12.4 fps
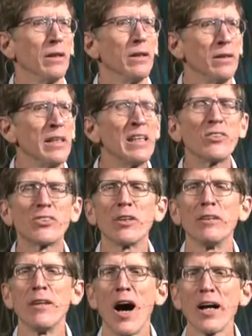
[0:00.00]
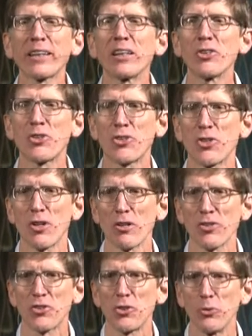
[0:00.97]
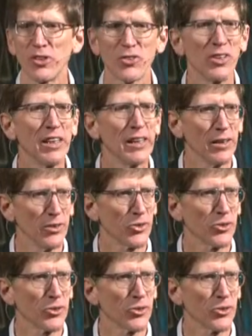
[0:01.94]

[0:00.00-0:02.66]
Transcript: needs to knock his church to its knees